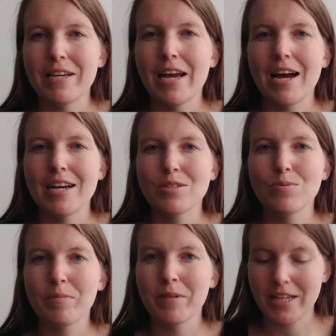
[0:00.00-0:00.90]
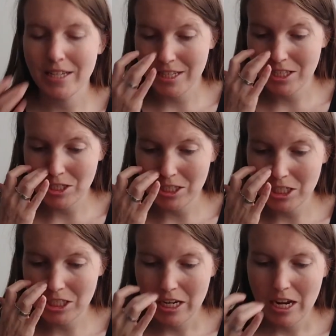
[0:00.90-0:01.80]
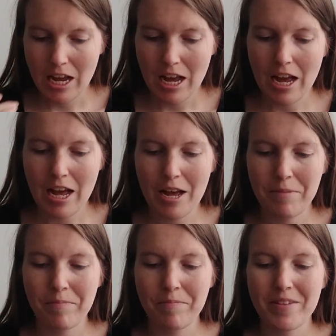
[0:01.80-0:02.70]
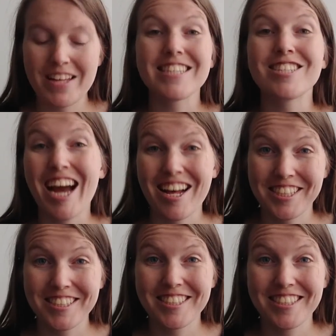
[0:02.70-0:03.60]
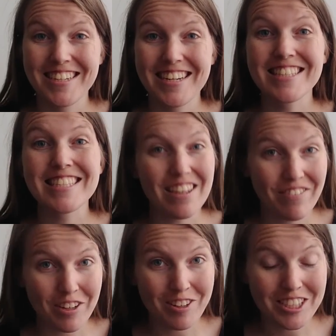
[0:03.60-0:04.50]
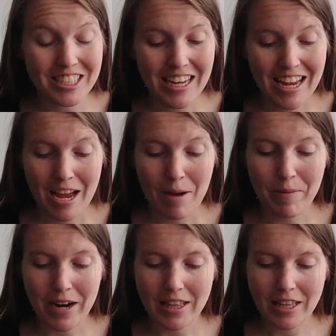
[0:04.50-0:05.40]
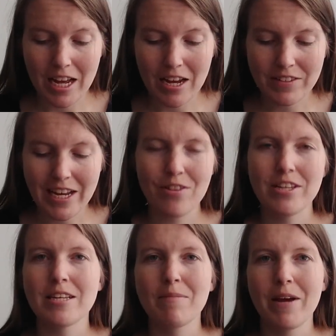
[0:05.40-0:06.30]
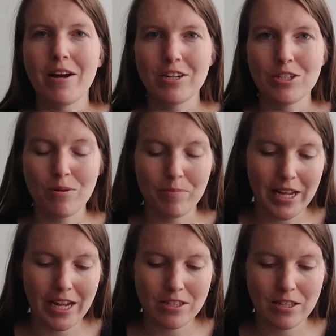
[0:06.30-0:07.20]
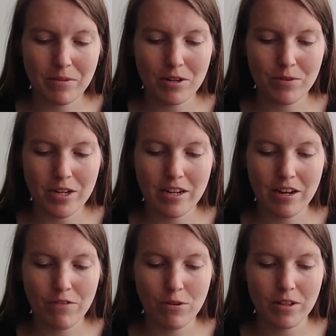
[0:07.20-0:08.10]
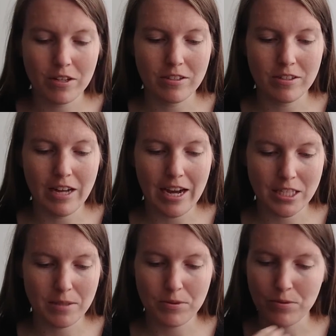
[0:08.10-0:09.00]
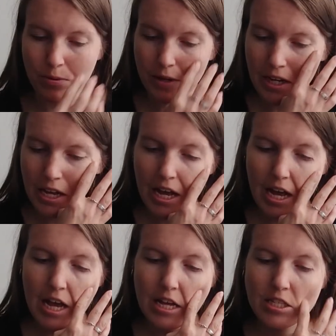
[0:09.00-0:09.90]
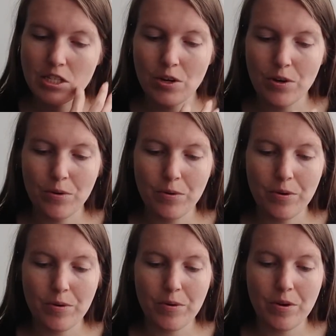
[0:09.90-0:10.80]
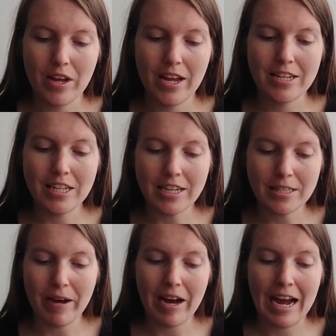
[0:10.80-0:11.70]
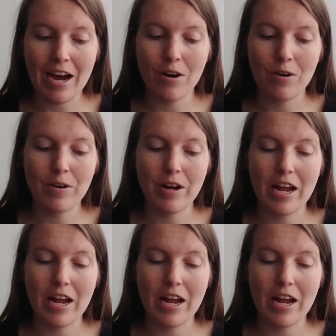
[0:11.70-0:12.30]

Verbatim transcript: me as we're planting this church, um, it's a challenge, it's difficult, but I loved how this compared it to a plant. So I'm going to read a few little excerpts real quick. So it talks about how